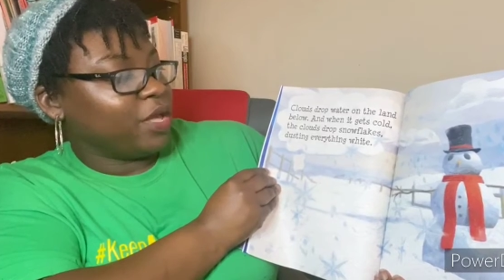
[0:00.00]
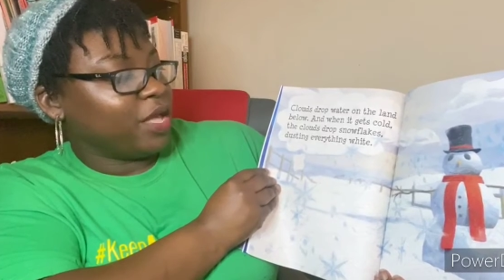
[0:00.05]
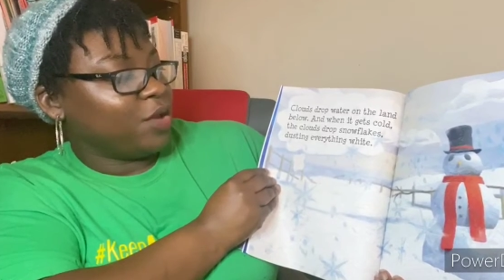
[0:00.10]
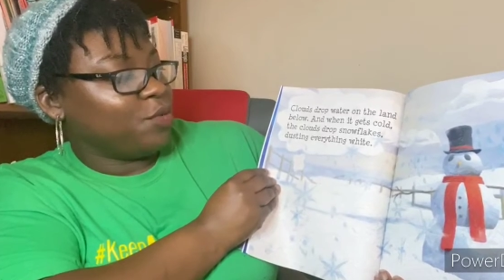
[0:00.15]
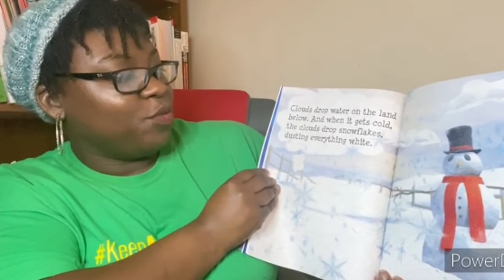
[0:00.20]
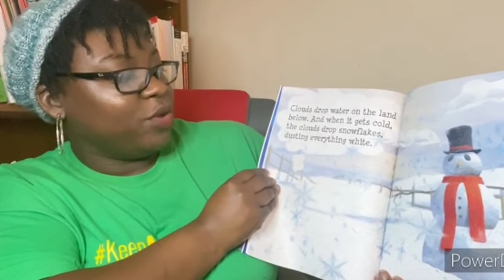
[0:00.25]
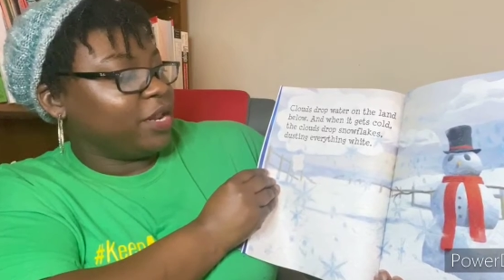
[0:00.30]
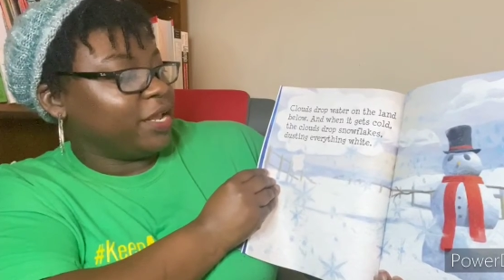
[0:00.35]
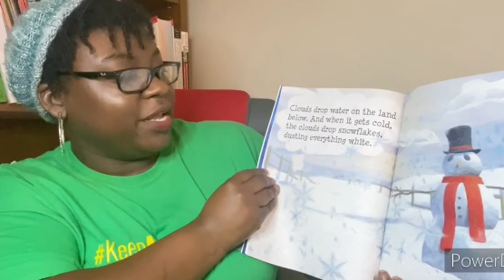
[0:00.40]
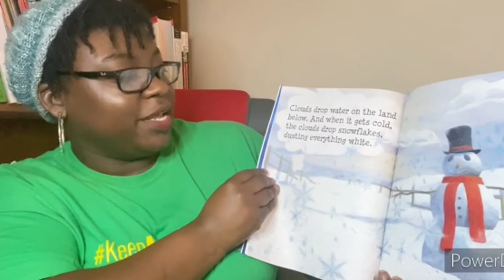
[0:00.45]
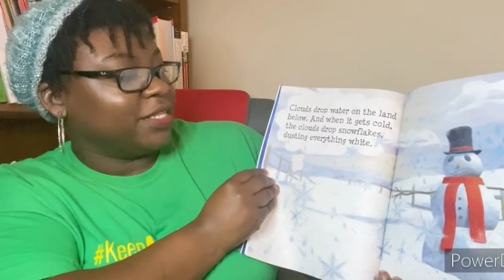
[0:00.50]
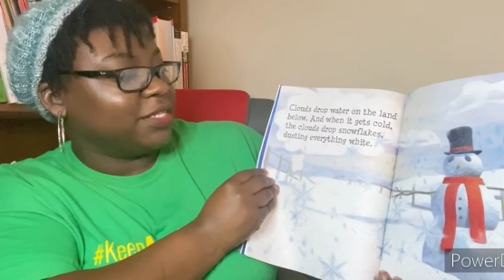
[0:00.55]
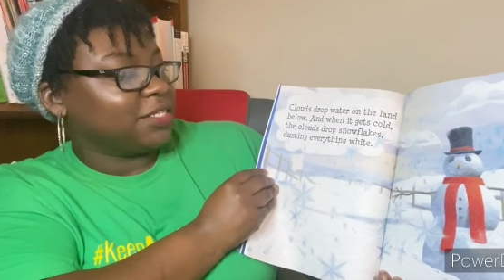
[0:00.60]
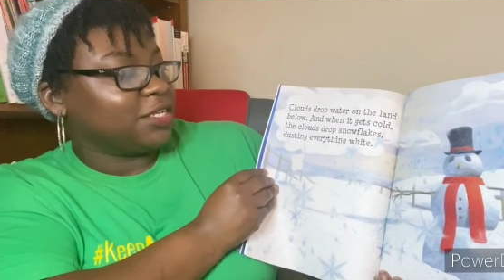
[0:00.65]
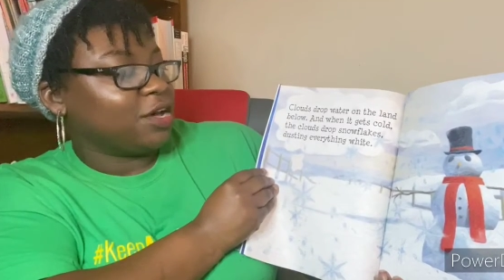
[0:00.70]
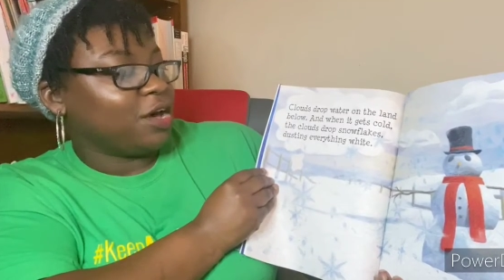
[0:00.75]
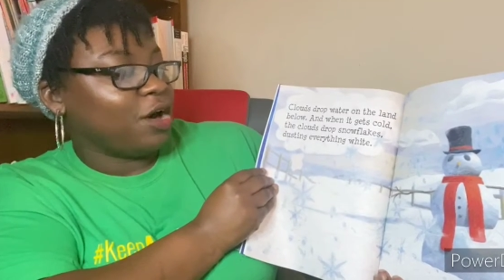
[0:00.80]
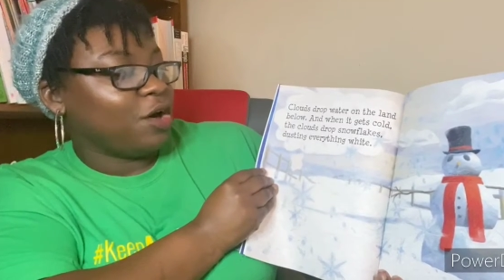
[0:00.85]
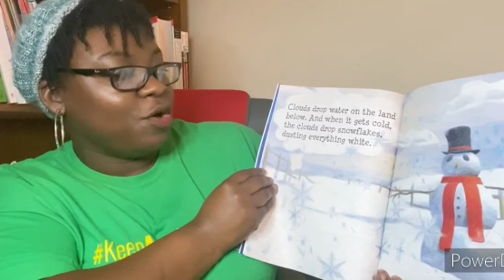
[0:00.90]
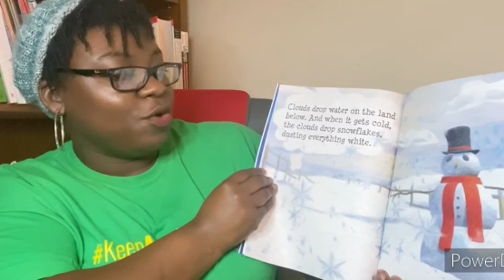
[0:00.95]
and when it gets
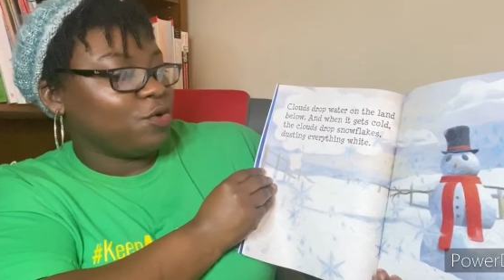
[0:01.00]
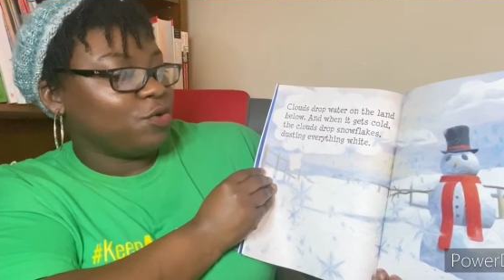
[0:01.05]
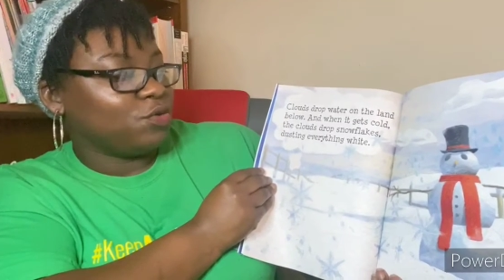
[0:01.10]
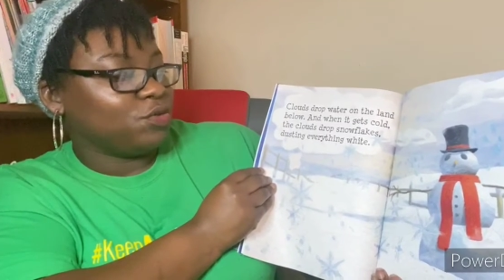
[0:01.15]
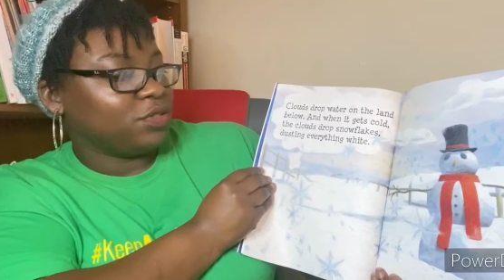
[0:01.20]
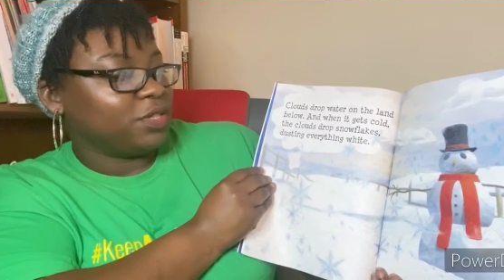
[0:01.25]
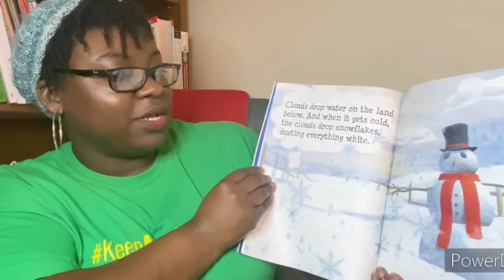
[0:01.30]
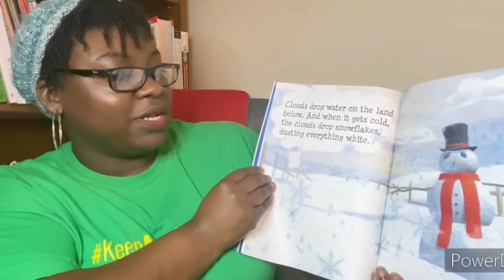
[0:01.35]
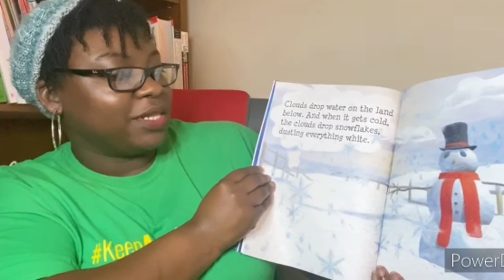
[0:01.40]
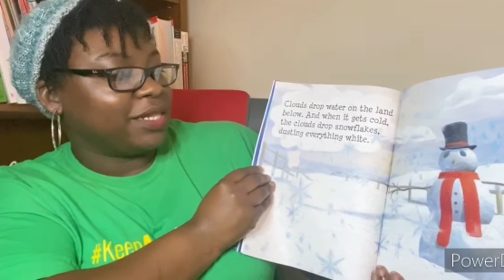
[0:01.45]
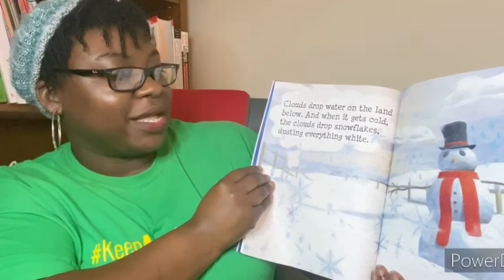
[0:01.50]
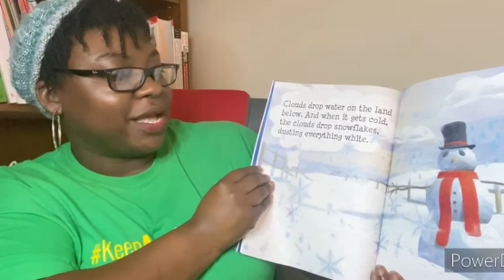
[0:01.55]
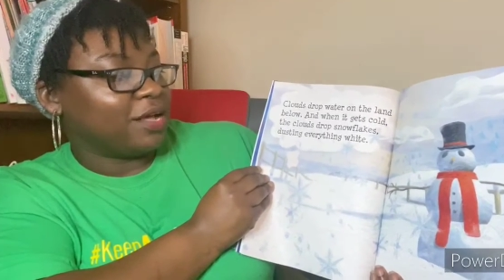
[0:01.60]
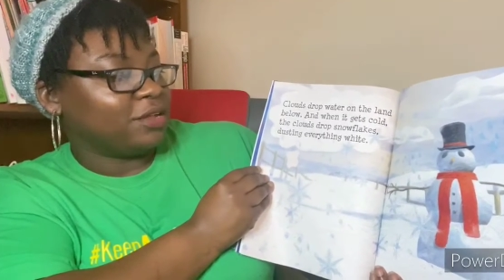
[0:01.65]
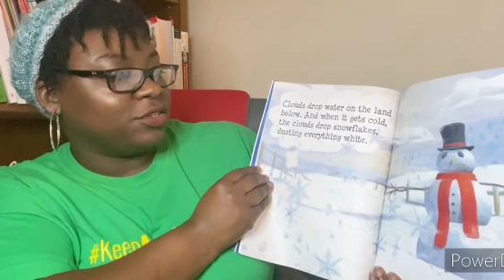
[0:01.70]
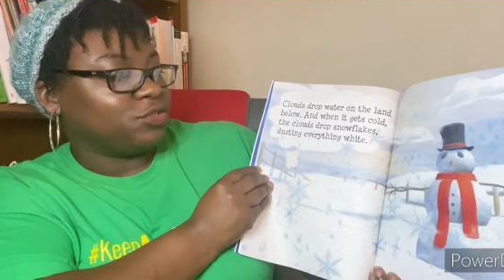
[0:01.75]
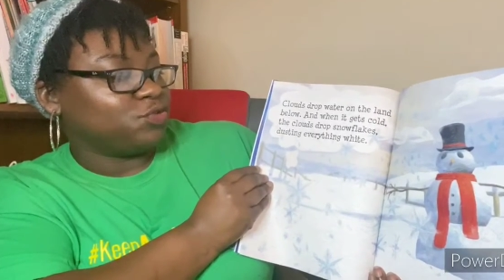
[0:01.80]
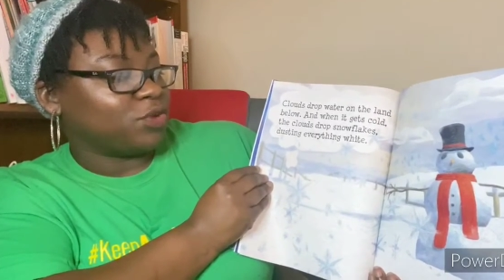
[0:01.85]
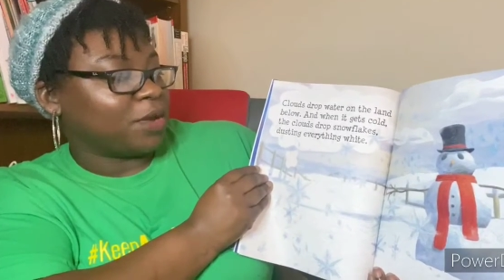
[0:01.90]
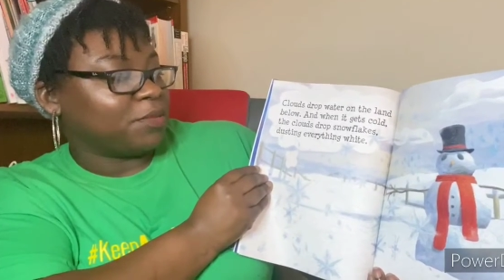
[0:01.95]
cold, the
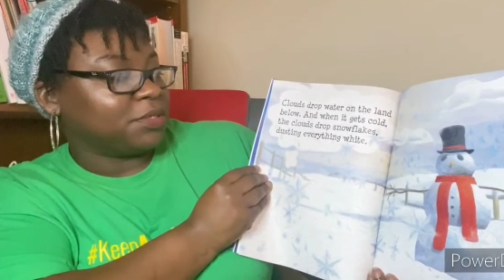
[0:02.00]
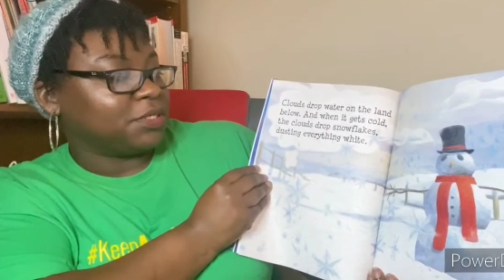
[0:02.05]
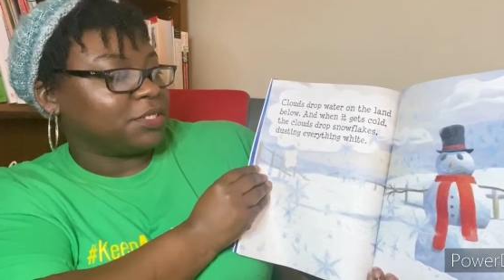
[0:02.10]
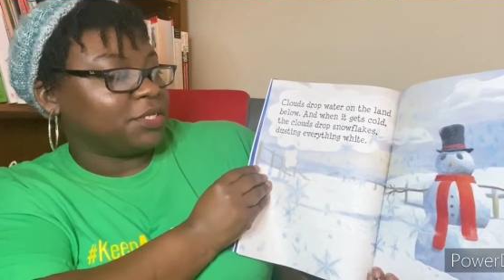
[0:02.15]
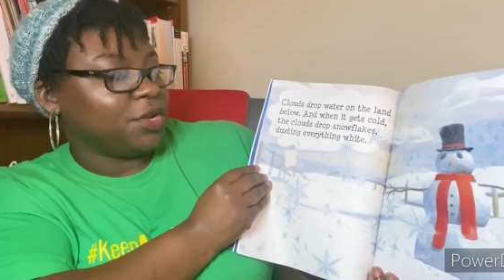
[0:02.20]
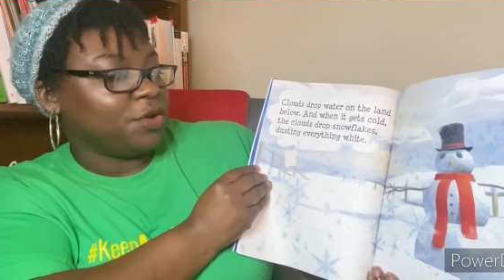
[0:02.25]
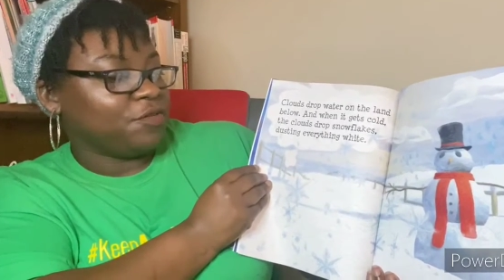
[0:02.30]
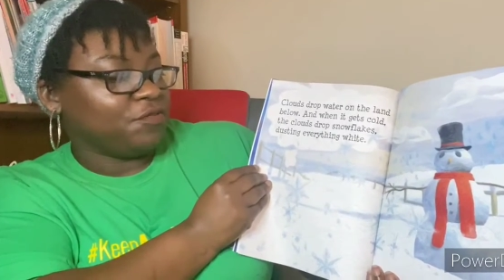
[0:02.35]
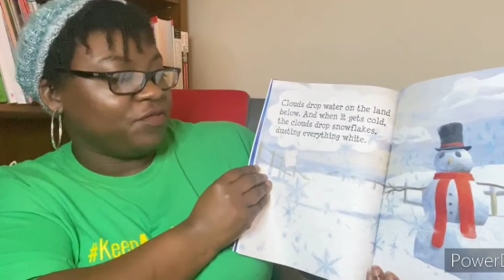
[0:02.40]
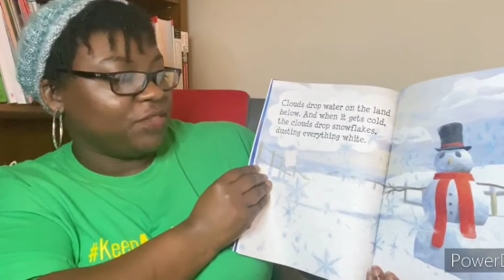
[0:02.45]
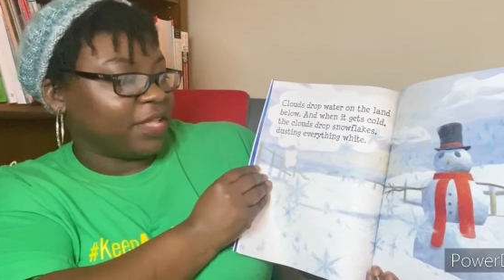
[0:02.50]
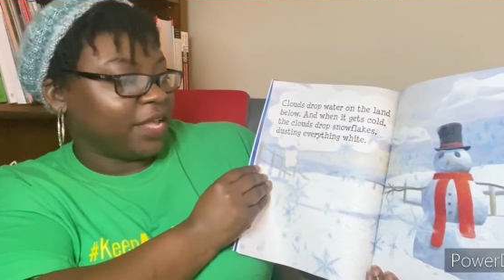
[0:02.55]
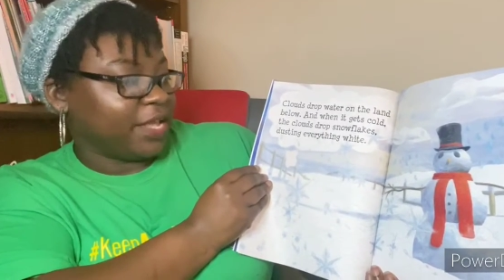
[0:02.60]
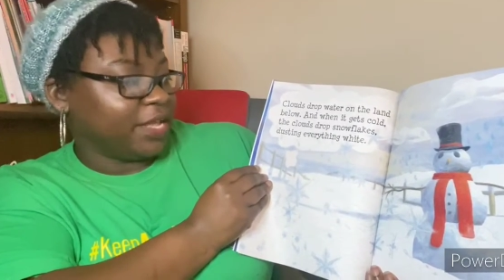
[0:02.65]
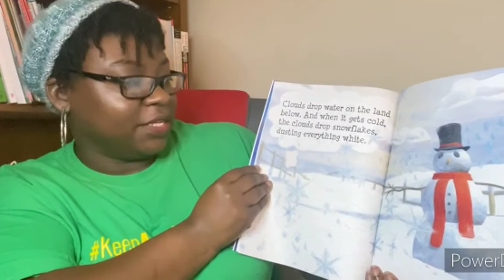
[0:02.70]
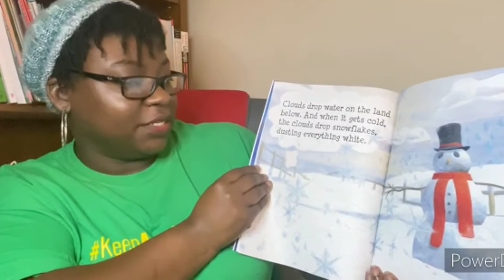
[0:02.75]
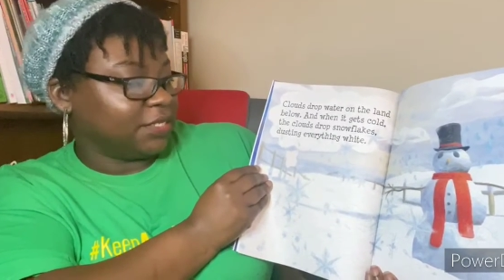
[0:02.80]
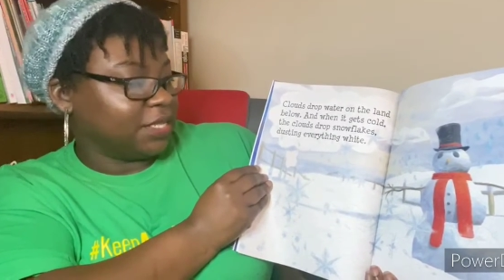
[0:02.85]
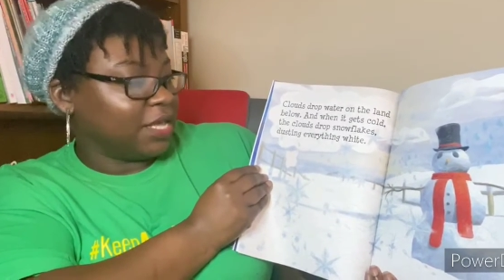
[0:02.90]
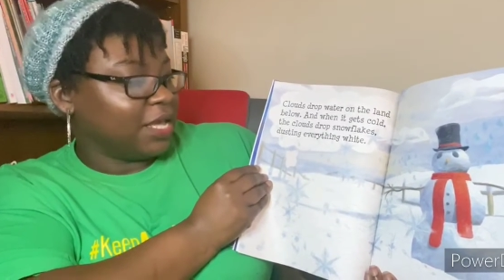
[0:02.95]
clouds drop
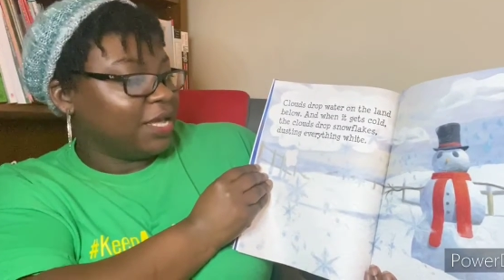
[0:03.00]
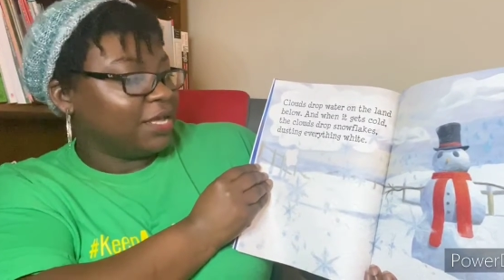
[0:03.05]
snowflakes,